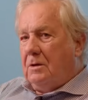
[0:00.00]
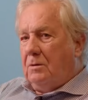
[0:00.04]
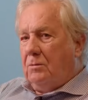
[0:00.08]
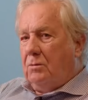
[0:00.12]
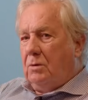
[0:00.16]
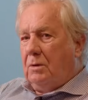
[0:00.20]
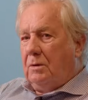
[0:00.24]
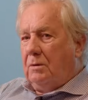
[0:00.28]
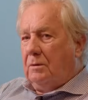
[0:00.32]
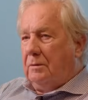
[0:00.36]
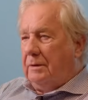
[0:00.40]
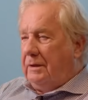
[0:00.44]

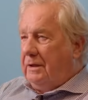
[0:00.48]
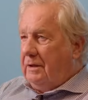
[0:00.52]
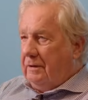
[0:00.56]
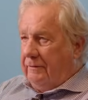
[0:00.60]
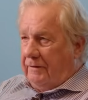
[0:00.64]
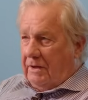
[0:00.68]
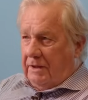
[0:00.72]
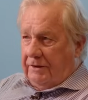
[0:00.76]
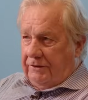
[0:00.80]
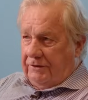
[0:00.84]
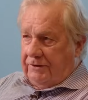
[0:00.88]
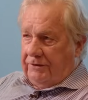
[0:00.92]
Well,
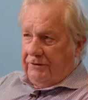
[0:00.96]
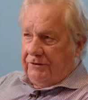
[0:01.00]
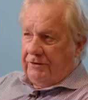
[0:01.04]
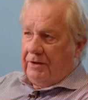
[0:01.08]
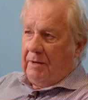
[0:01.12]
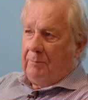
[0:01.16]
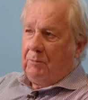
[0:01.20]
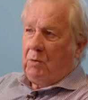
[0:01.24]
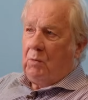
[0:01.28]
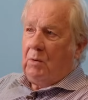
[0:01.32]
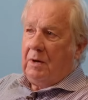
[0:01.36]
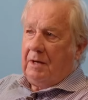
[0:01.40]
innovation's
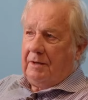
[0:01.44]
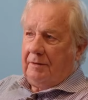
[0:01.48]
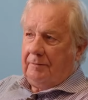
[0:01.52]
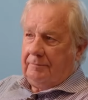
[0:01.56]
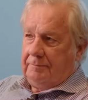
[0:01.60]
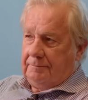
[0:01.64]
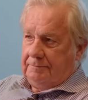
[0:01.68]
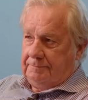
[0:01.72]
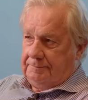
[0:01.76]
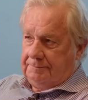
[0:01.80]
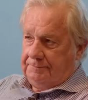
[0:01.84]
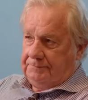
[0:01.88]
number one,
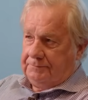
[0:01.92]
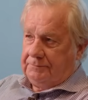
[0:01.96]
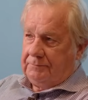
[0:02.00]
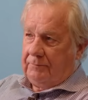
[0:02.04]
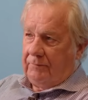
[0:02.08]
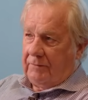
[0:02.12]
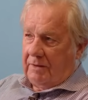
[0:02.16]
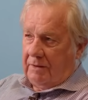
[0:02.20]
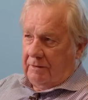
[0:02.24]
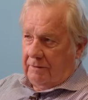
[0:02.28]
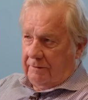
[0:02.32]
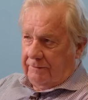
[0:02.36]

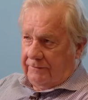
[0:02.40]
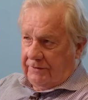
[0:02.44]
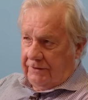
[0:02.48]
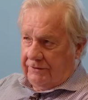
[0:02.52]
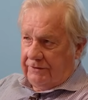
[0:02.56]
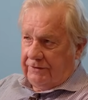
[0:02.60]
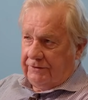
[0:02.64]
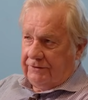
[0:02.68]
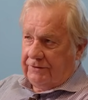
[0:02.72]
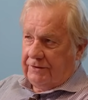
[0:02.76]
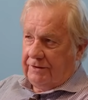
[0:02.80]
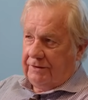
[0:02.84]
and
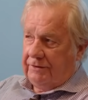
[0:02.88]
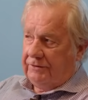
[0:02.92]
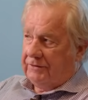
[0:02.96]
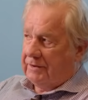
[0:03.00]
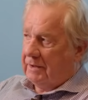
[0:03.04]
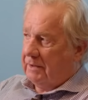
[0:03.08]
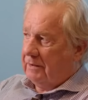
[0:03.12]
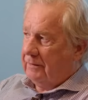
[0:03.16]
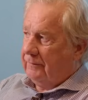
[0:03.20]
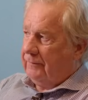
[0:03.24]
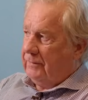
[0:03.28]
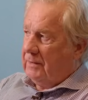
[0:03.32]
efficiency.
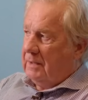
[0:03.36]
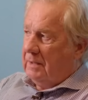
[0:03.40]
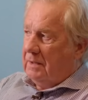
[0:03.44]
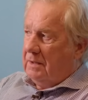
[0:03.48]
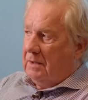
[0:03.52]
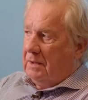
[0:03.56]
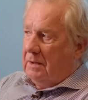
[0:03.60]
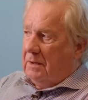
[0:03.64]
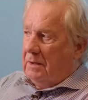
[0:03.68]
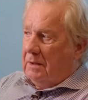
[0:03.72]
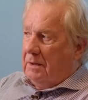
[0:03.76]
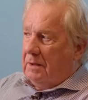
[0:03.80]
So,
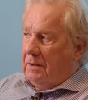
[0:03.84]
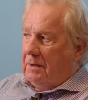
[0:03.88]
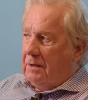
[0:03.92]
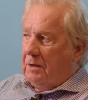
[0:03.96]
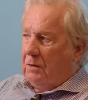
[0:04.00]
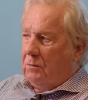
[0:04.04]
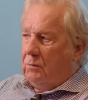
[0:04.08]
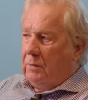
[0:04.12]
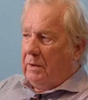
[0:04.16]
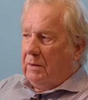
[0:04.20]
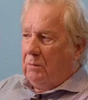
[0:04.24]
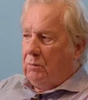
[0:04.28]
you
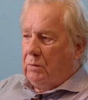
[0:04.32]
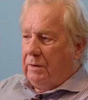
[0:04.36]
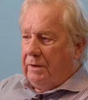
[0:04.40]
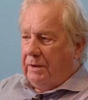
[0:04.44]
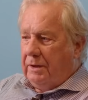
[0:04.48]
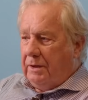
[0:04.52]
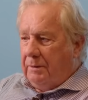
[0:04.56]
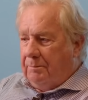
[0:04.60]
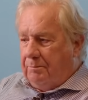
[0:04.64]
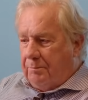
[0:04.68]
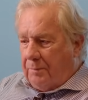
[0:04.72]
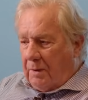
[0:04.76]
know, where
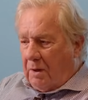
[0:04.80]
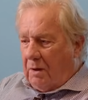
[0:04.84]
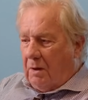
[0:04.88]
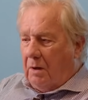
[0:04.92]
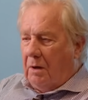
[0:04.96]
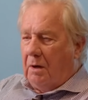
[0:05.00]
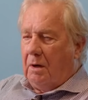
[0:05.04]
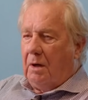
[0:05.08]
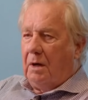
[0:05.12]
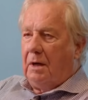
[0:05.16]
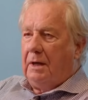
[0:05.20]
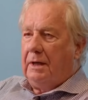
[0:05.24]
we
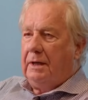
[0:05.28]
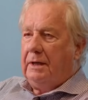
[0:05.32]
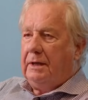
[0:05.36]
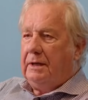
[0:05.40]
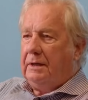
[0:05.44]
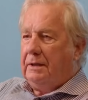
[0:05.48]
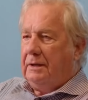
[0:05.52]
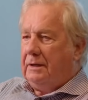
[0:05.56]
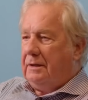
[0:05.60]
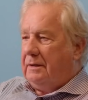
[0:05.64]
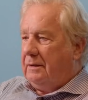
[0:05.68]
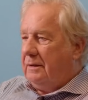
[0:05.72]
buy,
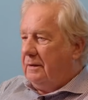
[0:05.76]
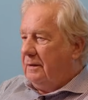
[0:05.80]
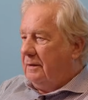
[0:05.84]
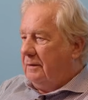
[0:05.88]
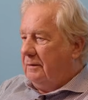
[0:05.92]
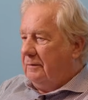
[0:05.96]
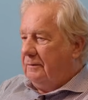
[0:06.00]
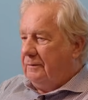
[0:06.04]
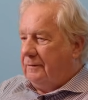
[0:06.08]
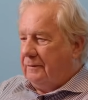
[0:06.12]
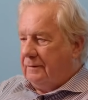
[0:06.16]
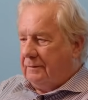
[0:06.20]
you
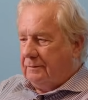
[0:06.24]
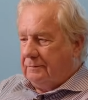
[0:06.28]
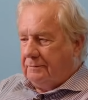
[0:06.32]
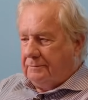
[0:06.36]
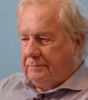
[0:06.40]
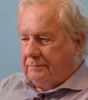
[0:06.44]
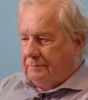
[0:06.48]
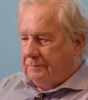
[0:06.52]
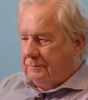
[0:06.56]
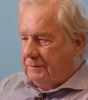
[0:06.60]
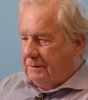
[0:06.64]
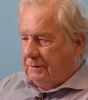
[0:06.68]
know, for,
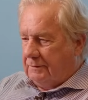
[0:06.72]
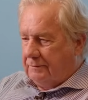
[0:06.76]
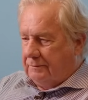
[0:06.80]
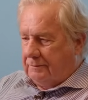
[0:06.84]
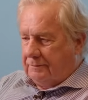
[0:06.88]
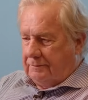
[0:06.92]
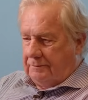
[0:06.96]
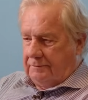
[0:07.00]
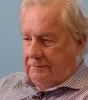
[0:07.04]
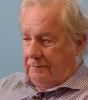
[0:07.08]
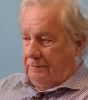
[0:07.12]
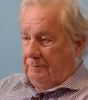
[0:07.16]
you know,
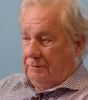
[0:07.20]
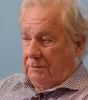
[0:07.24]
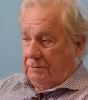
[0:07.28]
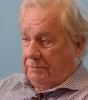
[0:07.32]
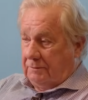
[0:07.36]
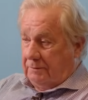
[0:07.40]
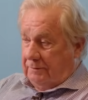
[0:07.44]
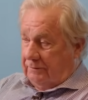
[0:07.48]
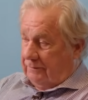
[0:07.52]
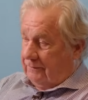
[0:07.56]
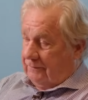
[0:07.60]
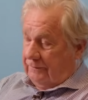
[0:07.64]
well,
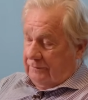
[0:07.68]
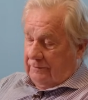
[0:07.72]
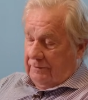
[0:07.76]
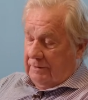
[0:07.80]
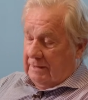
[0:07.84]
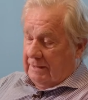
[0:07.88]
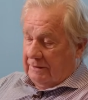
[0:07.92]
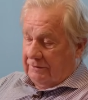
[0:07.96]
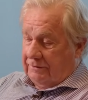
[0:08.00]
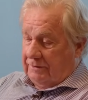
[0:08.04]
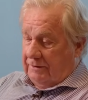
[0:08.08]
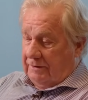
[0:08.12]

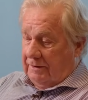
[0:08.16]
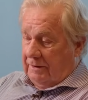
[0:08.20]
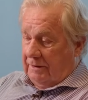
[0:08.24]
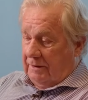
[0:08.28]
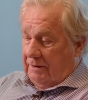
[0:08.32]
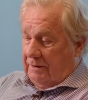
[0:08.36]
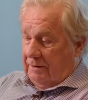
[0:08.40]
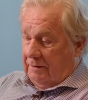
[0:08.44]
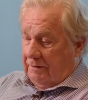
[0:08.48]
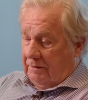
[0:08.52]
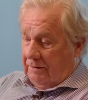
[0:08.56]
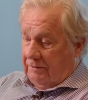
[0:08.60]
next
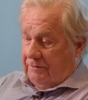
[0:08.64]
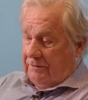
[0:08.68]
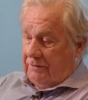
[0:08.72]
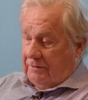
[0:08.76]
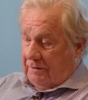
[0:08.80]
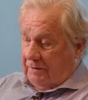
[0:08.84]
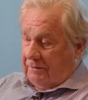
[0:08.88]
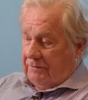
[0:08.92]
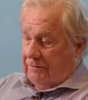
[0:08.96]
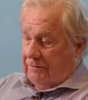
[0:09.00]
year, this